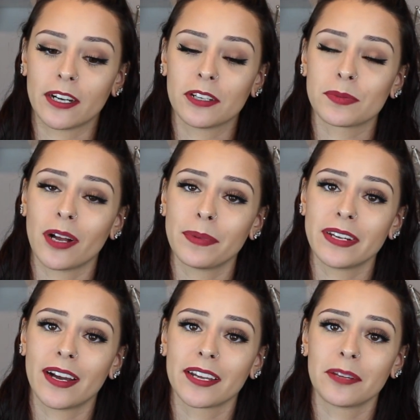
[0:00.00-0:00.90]
oh, it's probably
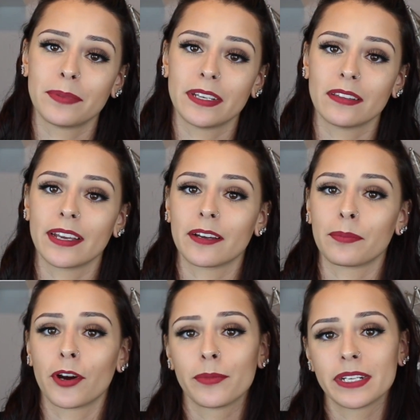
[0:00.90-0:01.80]
not going to be like a
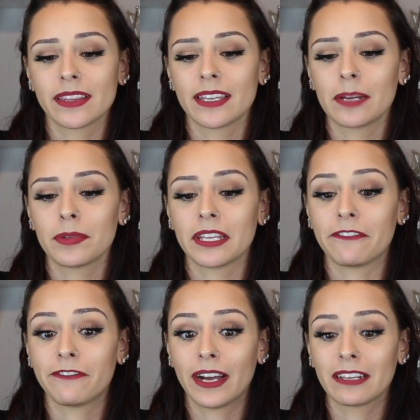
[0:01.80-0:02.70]
permanent thing, but they
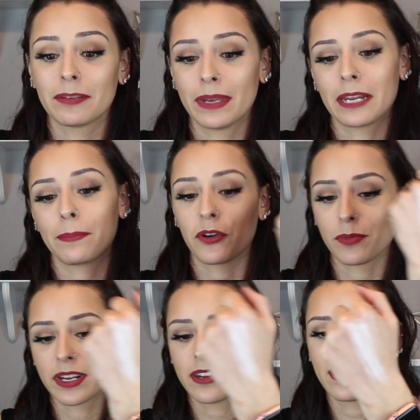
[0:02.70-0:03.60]
finally made it
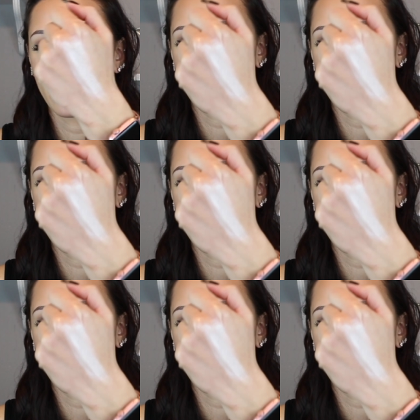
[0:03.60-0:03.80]
permanent,